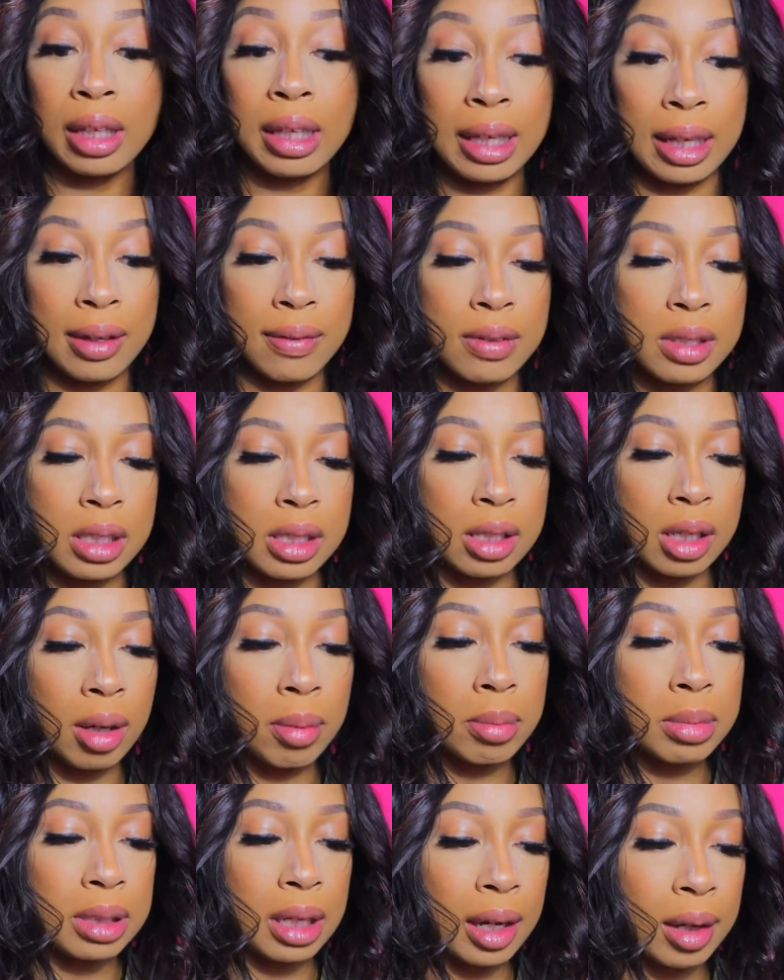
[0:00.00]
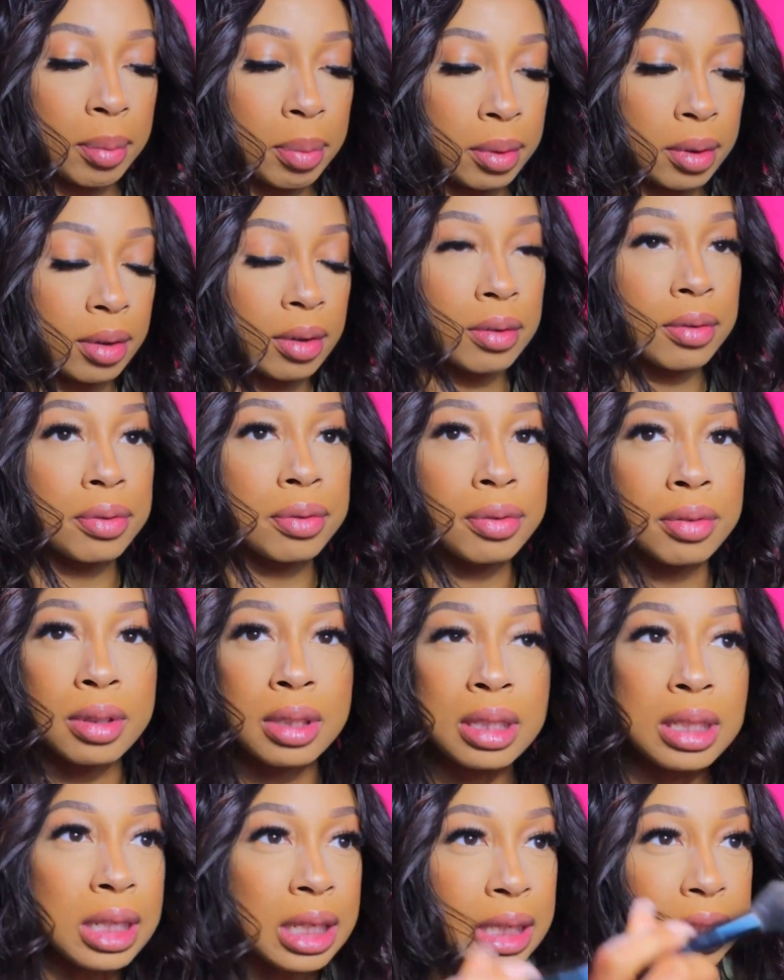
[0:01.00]
give some type
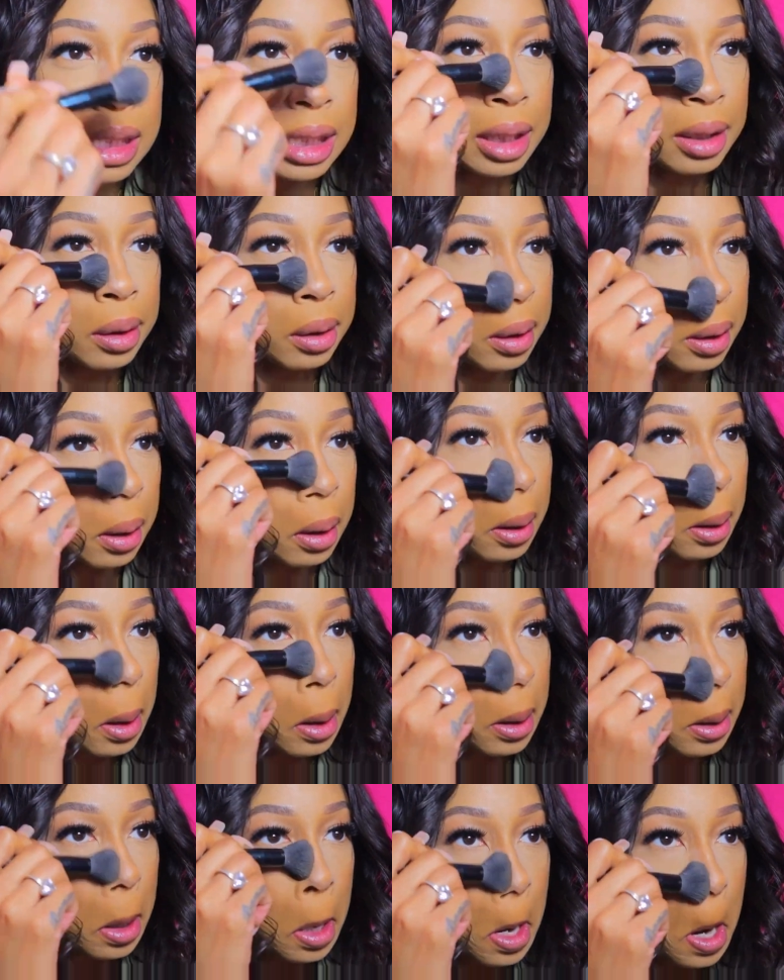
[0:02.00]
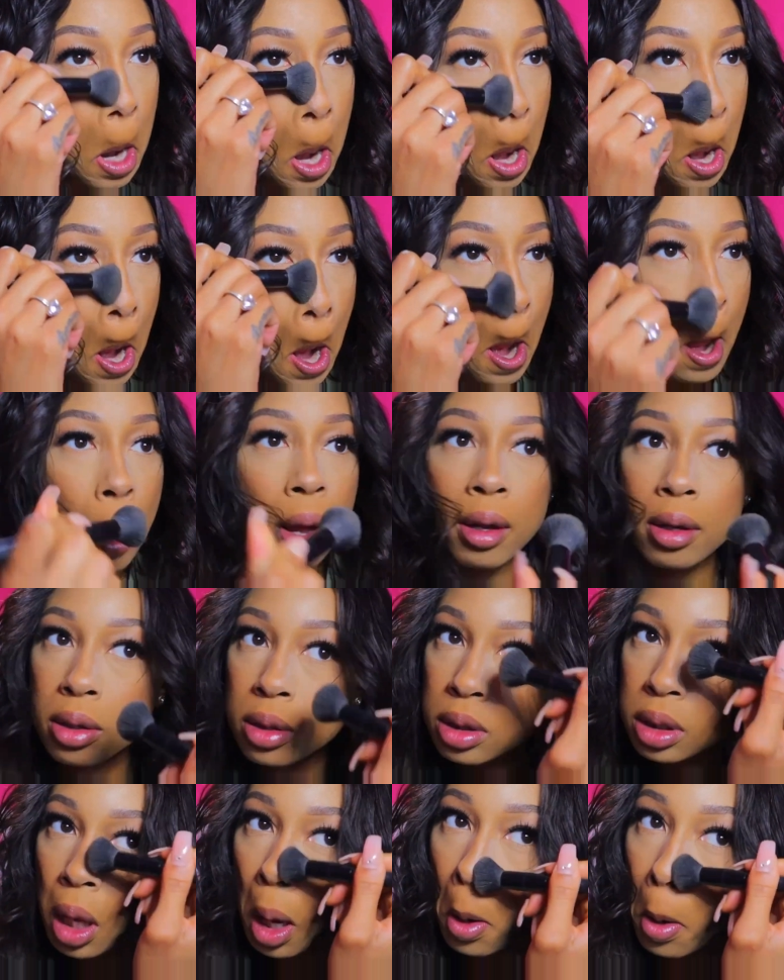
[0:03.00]
of decent look.
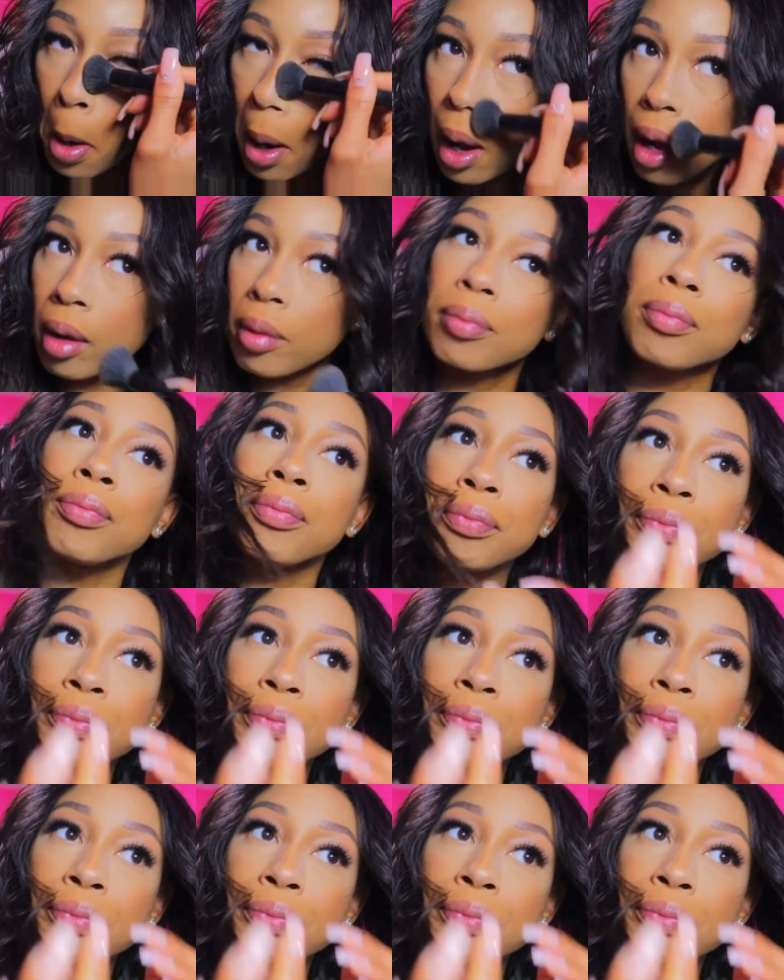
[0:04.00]
So